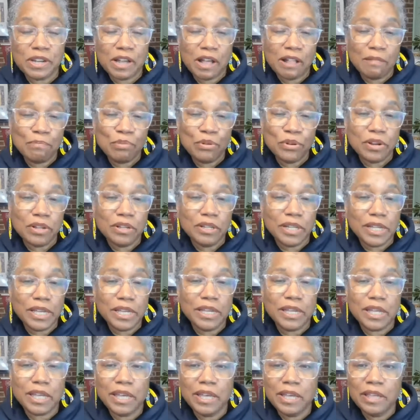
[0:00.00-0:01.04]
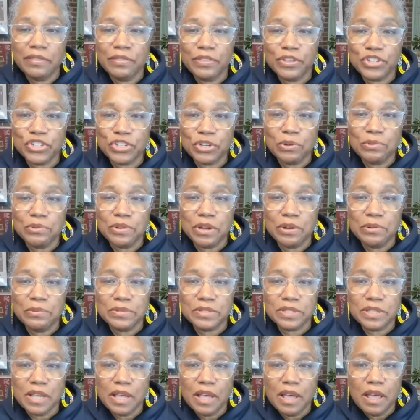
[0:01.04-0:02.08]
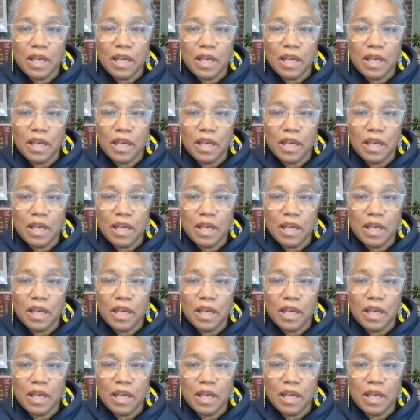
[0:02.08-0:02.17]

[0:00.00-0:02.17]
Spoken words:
and I'll put a link in the show notes